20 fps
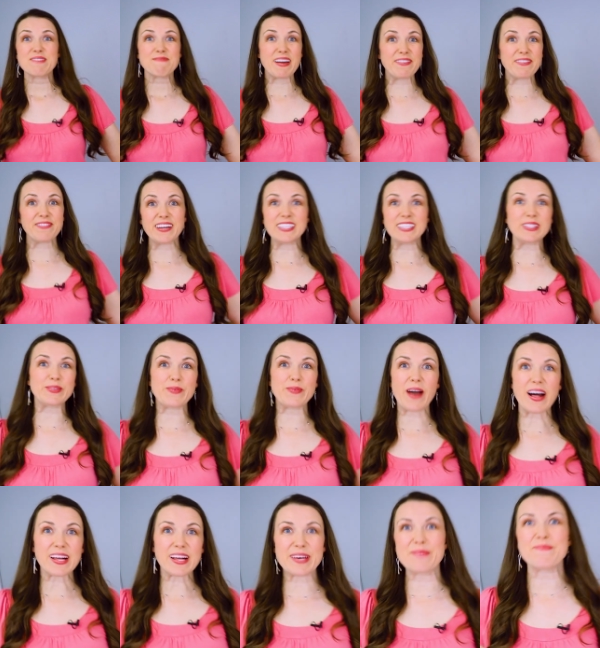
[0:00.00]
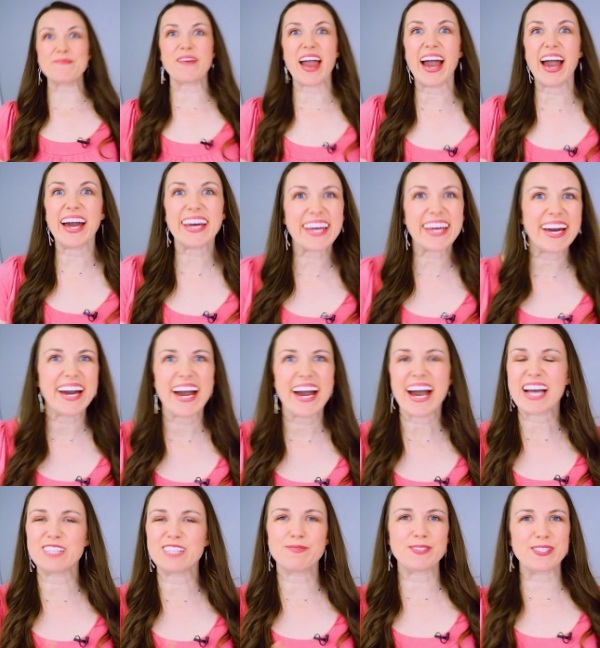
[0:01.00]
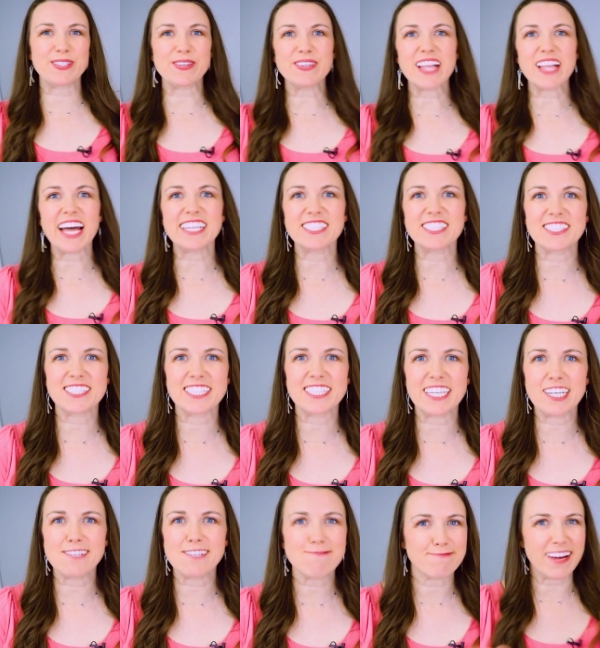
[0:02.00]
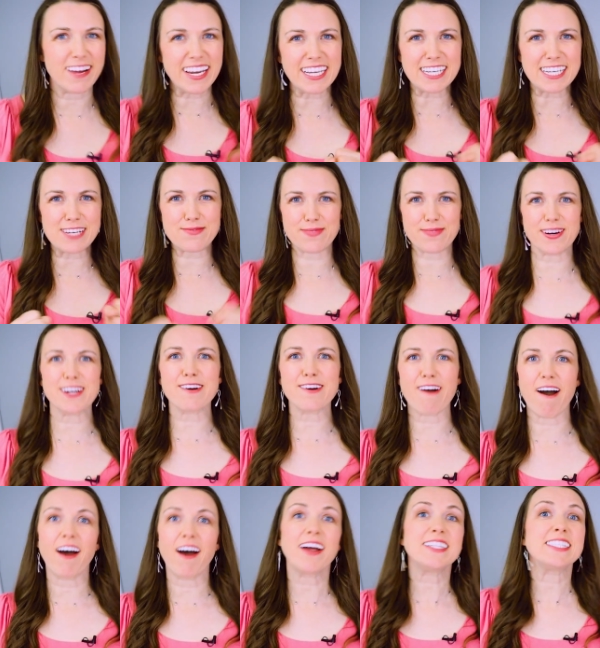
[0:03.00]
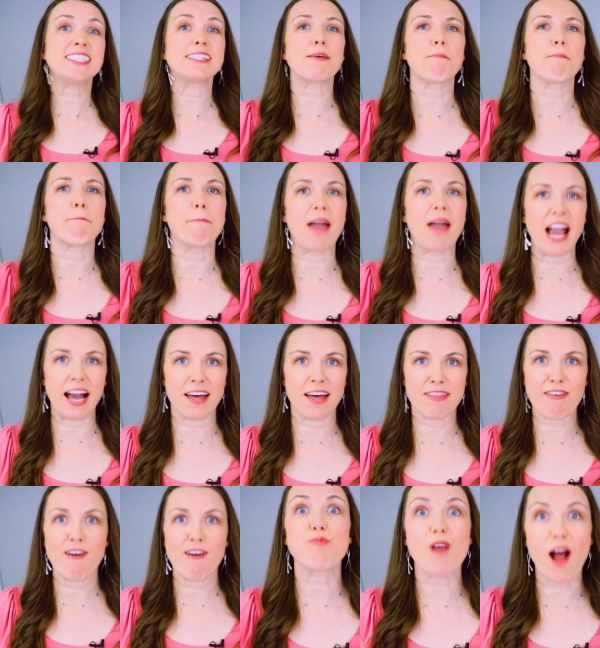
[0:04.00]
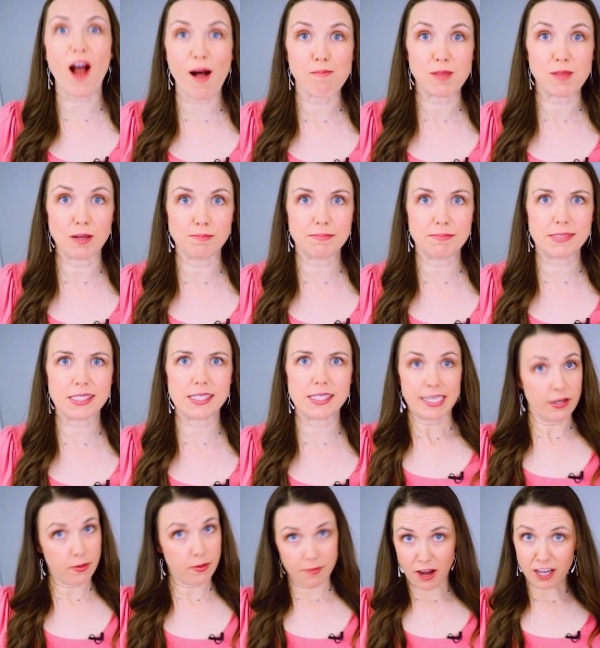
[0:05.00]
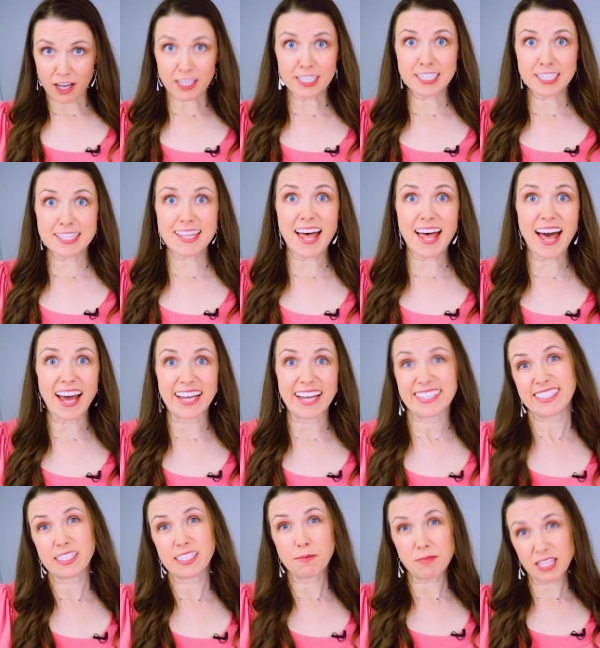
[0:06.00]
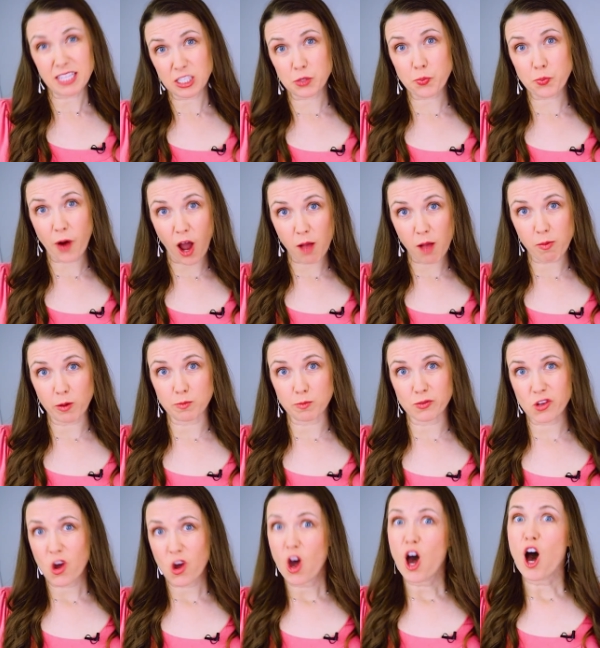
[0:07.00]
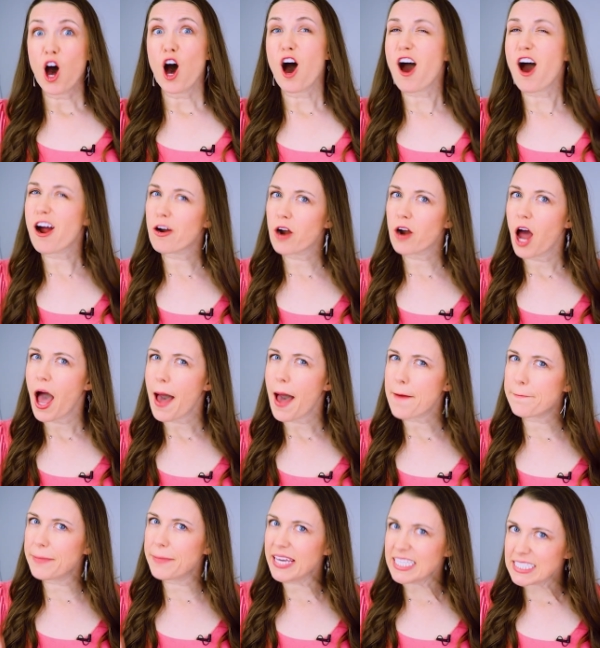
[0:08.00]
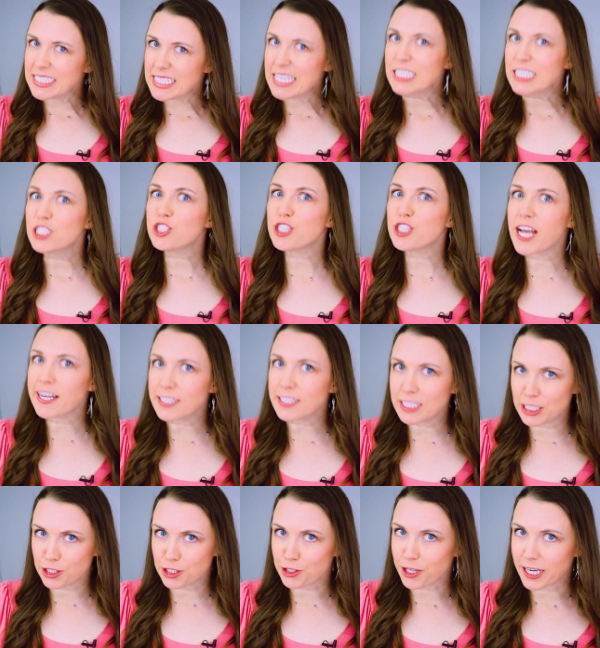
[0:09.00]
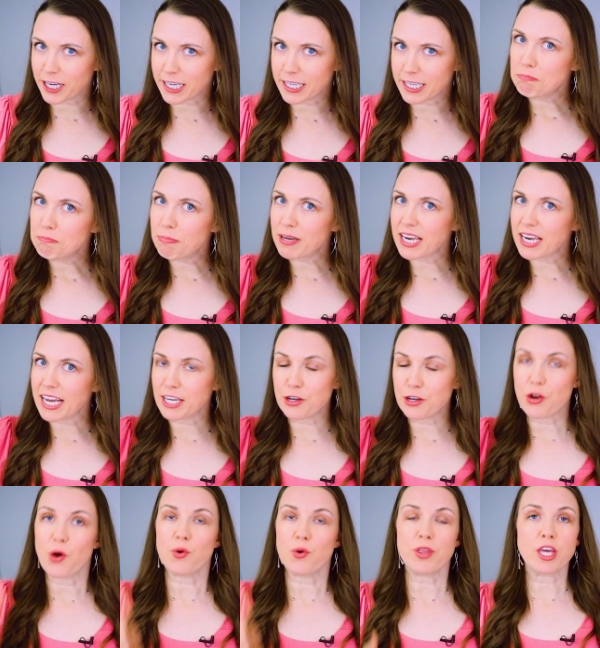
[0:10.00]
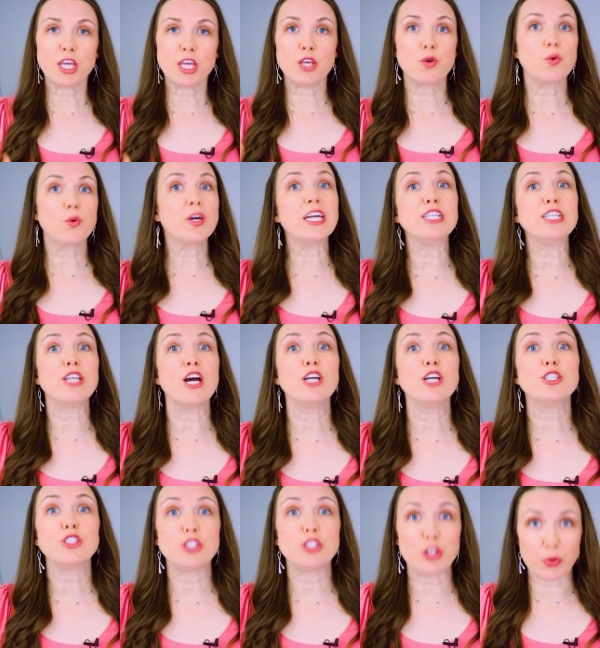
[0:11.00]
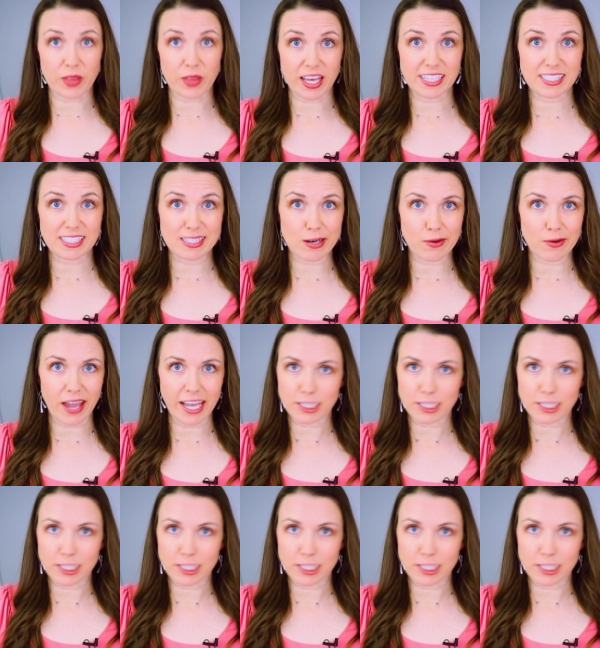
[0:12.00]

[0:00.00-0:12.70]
My friends, welcome back. I'm so glad you're here, ready to work on some math problems. Now, I'm not gonna lie, some of these problems are a bit challenging, but I know that you can do this, okay?